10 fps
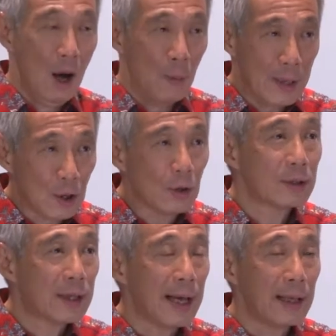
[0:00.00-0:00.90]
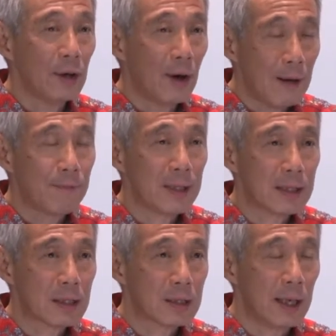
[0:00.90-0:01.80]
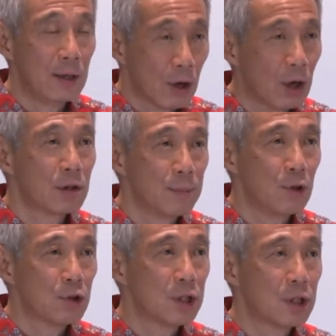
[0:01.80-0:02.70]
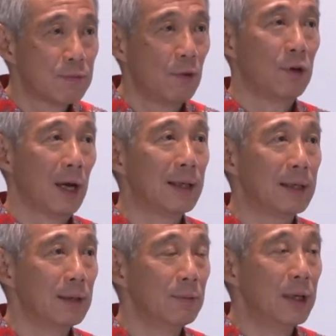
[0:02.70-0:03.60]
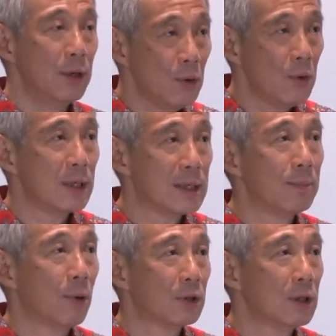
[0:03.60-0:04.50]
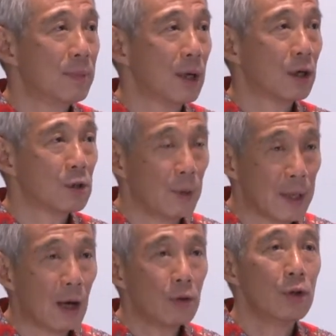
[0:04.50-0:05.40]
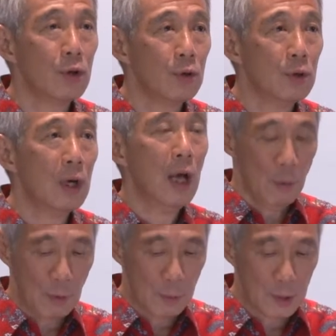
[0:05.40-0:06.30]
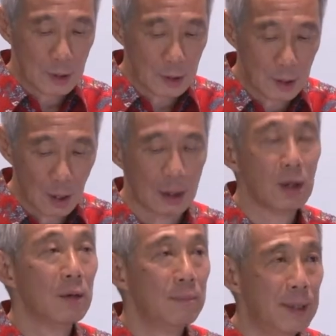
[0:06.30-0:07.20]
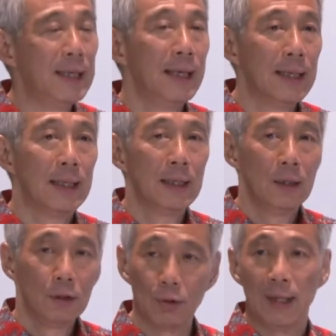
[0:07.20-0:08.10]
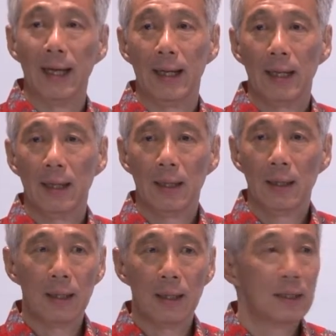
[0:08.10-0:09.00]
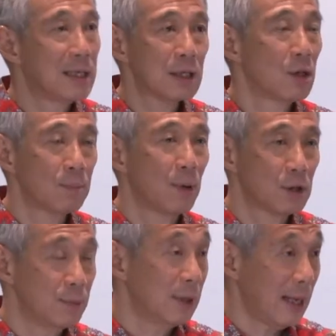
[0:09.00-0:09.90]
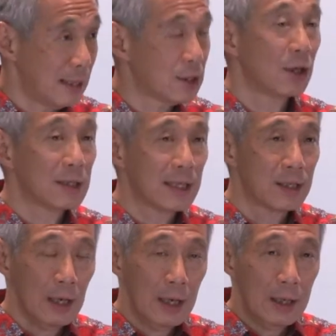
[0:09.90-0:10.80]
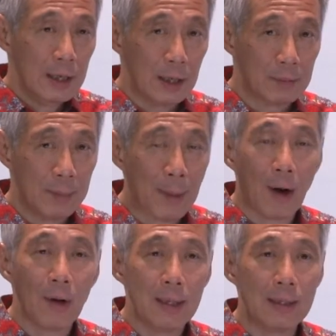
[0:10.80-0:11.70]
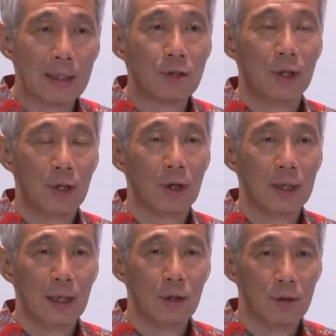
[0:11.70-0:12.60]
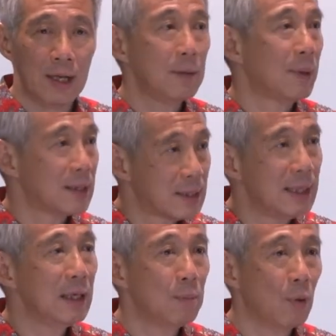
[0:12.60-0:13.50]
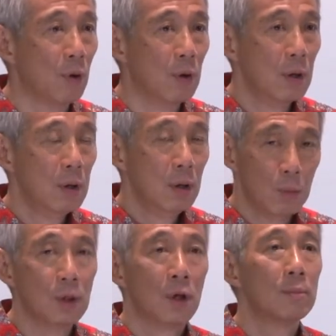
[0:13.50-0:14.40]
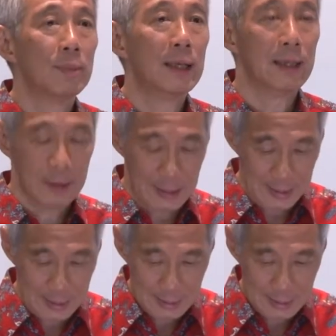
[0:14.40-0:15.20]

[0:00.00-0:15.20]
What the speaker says: We don't take your efforts and your contributions for granted. We know it's important because without you, we would not be here today. It's just not possible. And it's not just the power industry not here today, but Singapore would not be here today.